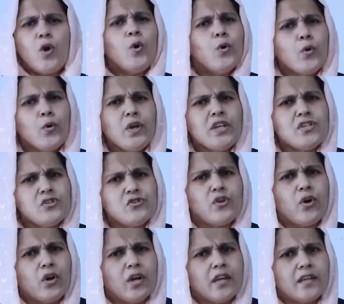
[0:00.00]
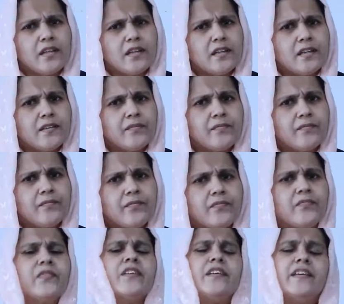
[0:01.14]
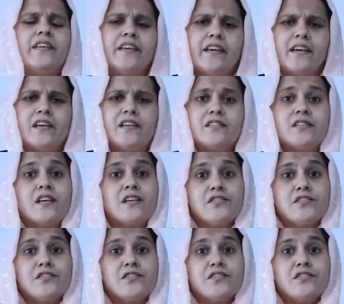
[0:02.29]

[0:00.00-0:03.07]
Who is taller? Yes,